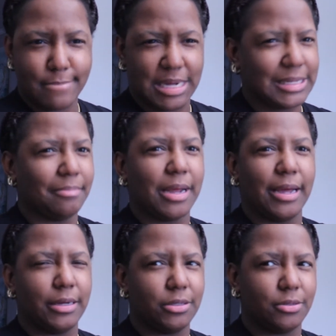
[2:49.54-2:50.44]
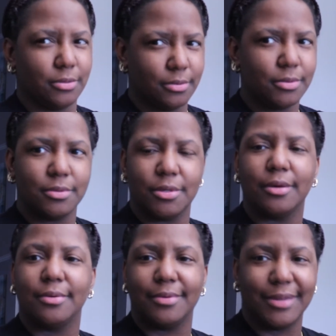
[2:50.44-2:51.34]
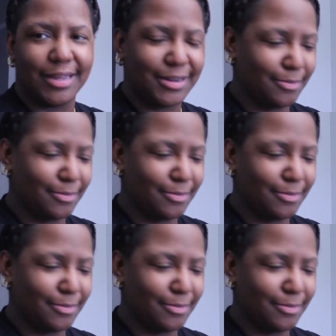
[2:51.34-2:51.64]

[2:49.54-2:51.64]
Because I'm not extra. So yeah, it